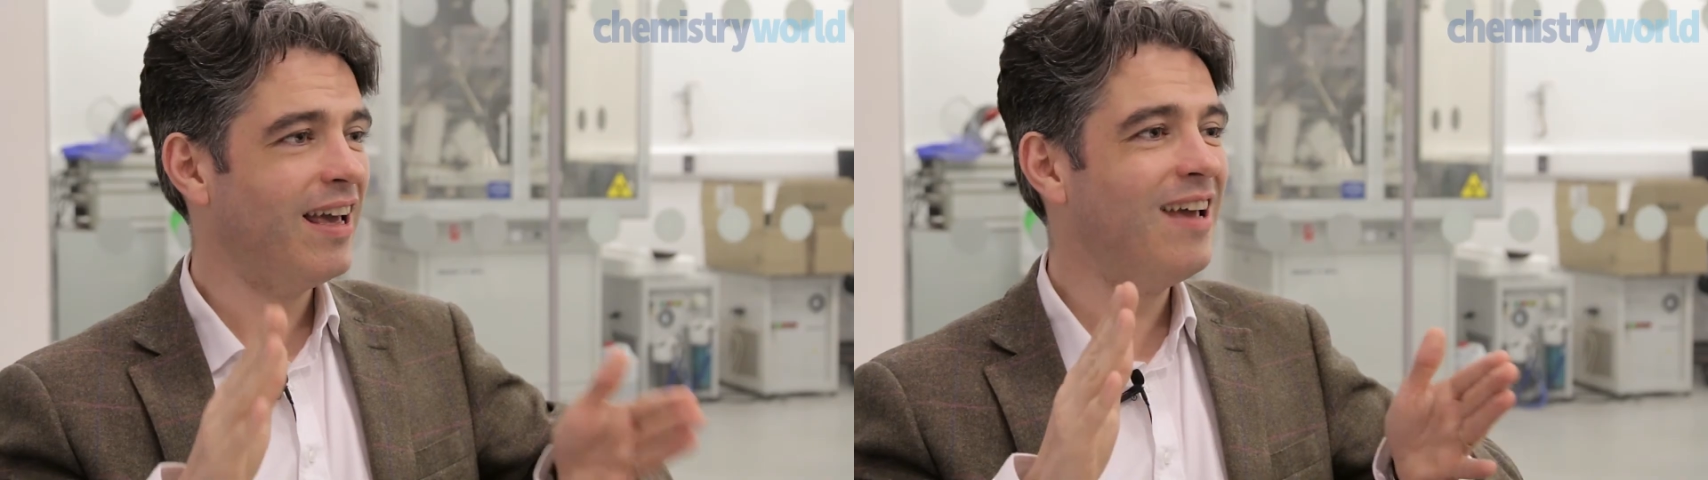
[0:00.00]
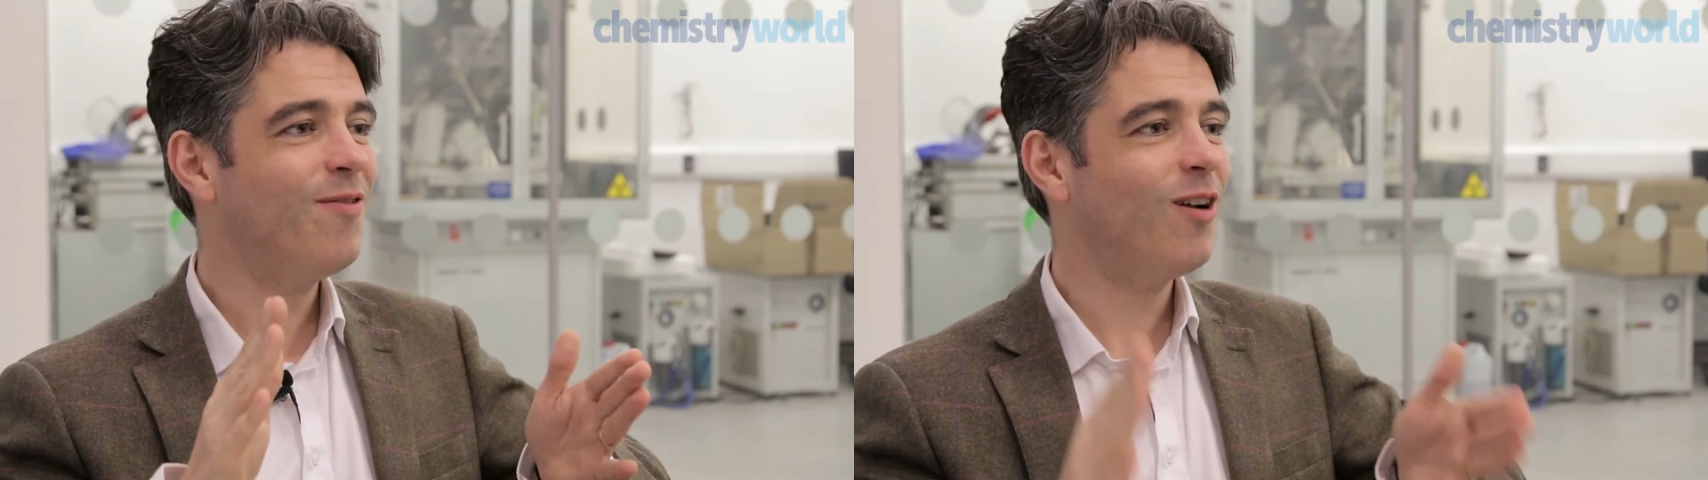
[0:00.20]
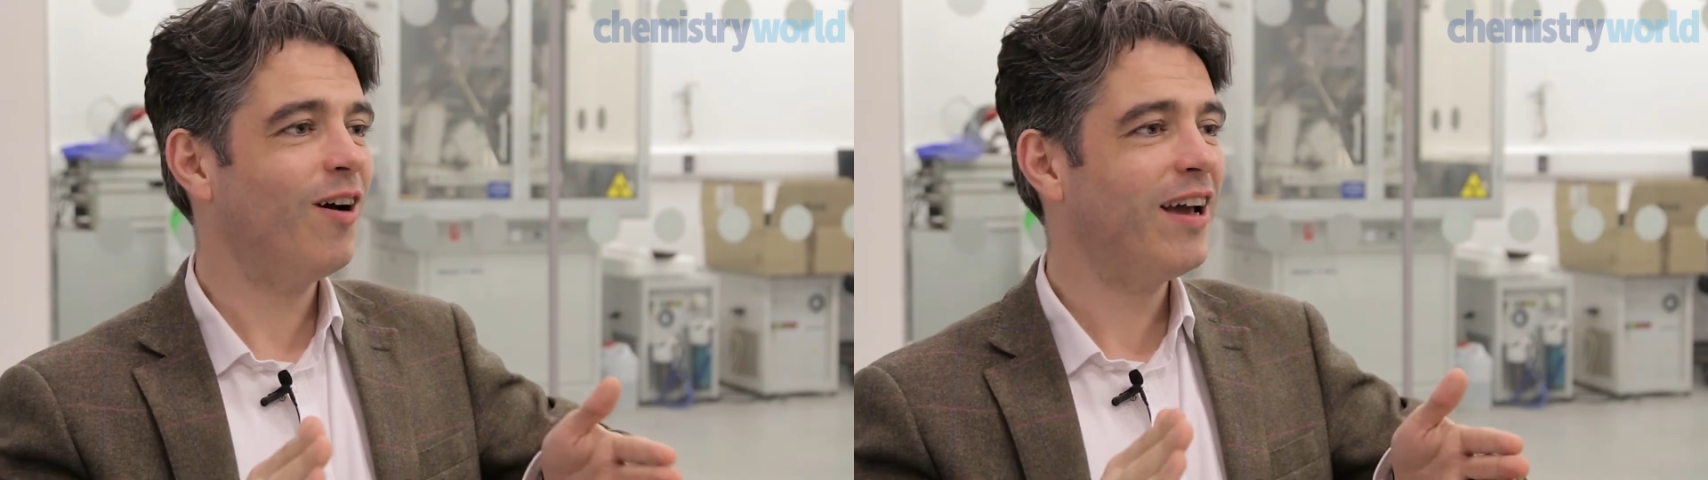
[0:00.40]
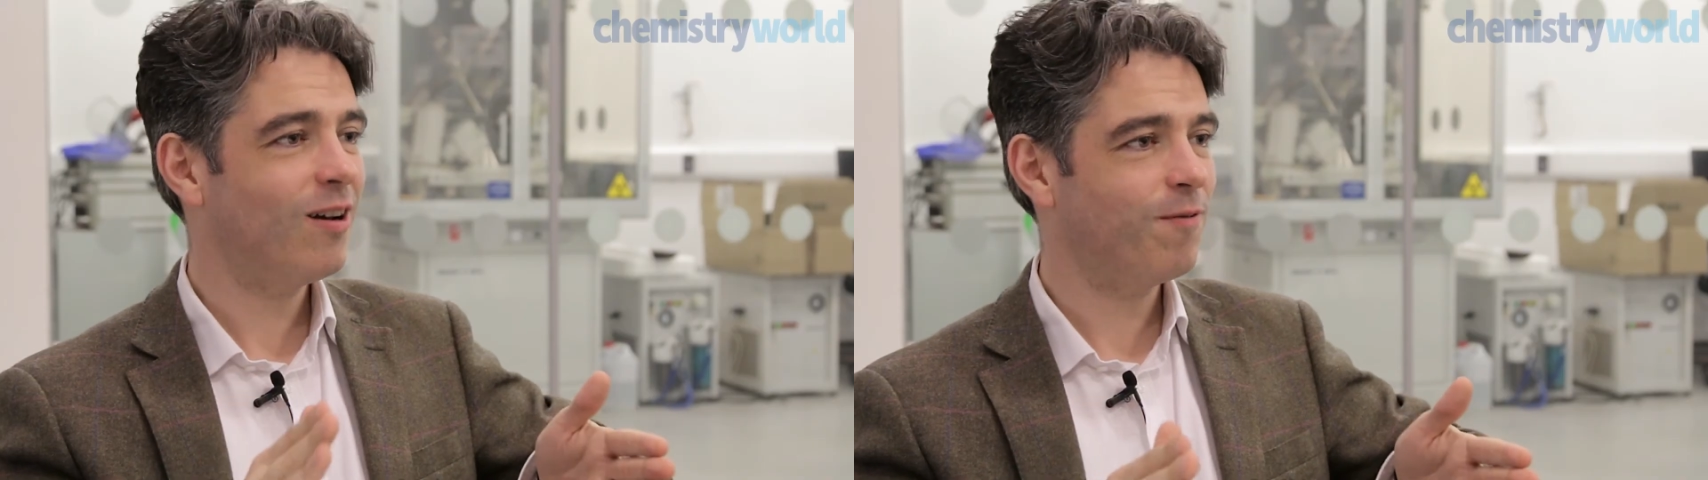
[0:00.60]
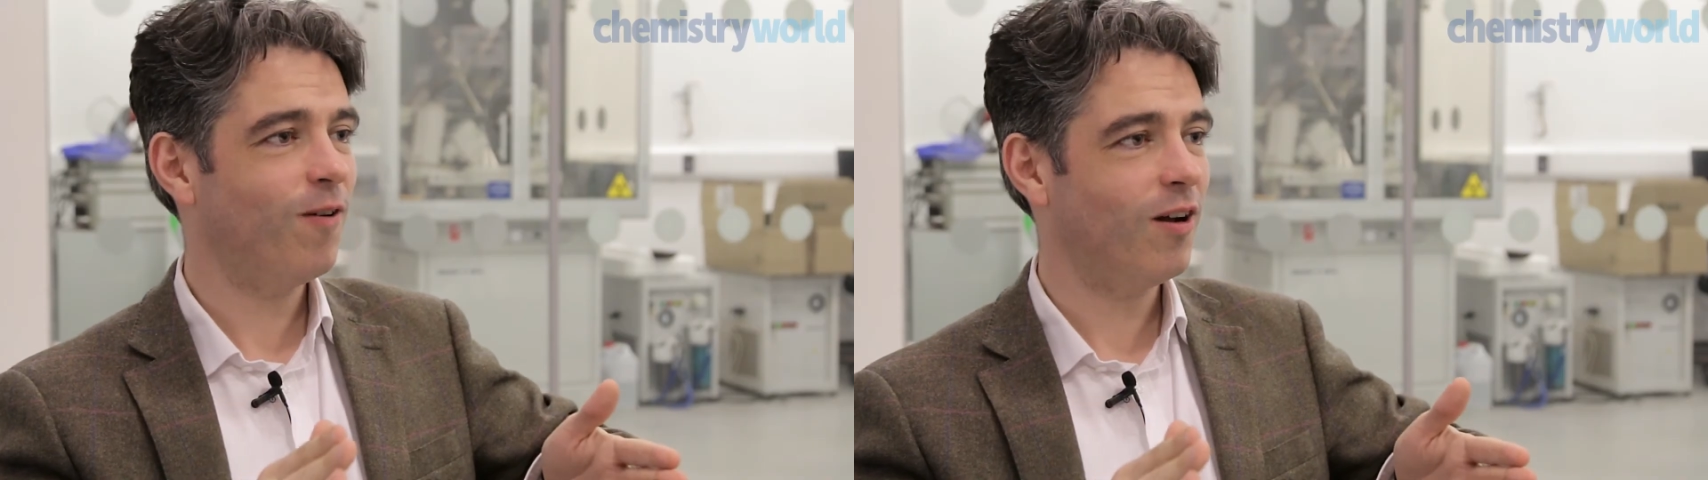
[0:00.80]
Even I
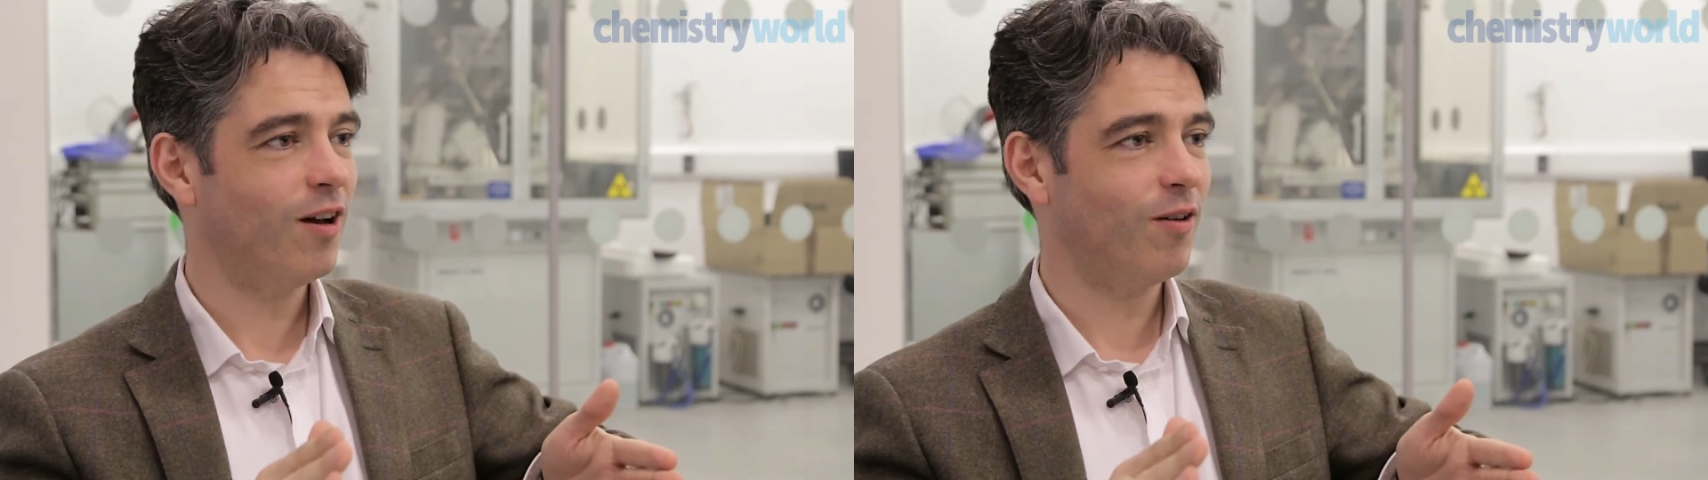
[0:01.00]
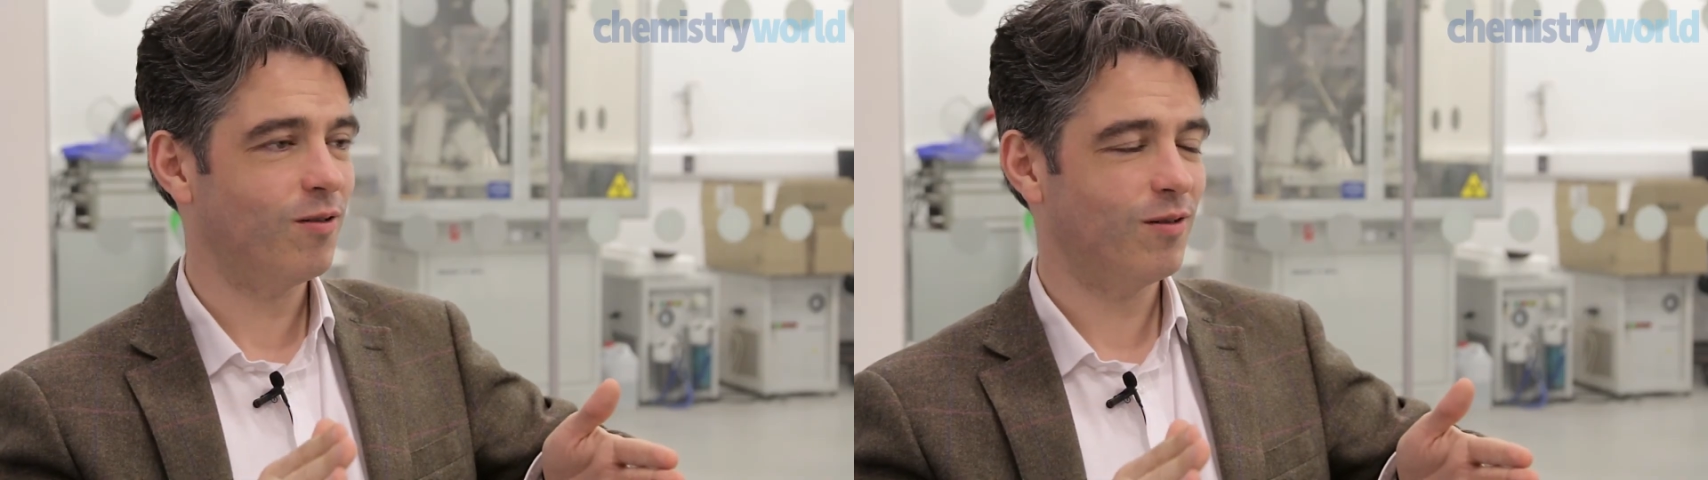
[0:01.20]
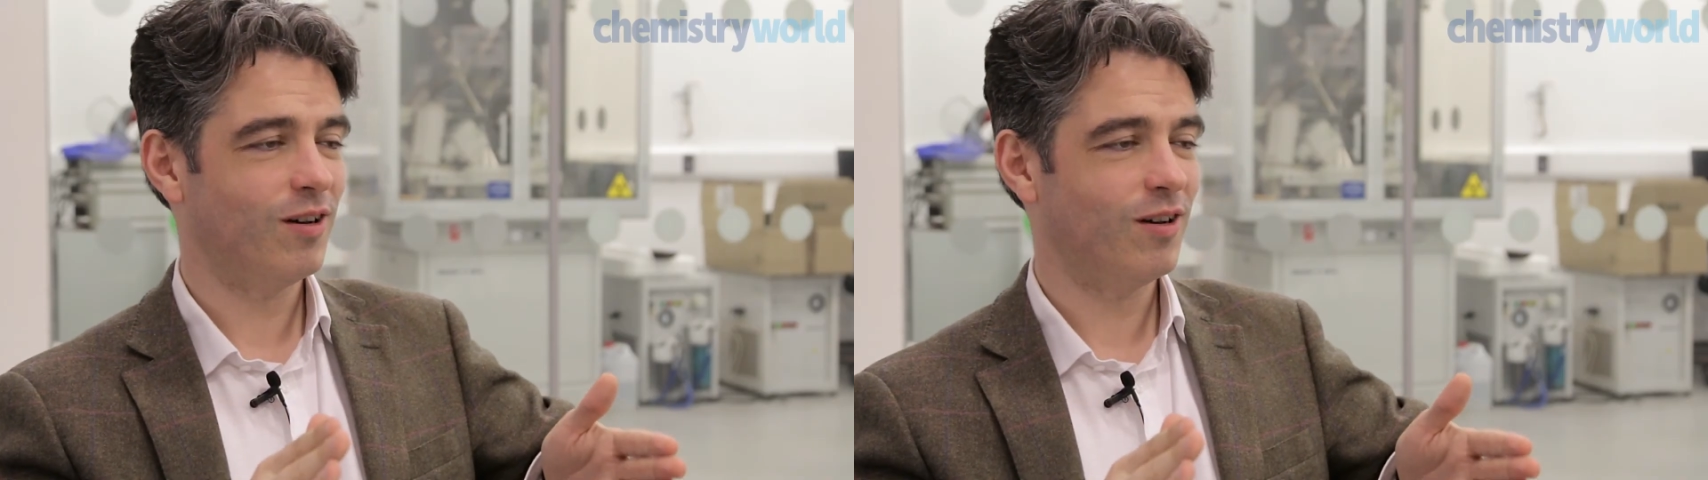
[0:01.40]
could follow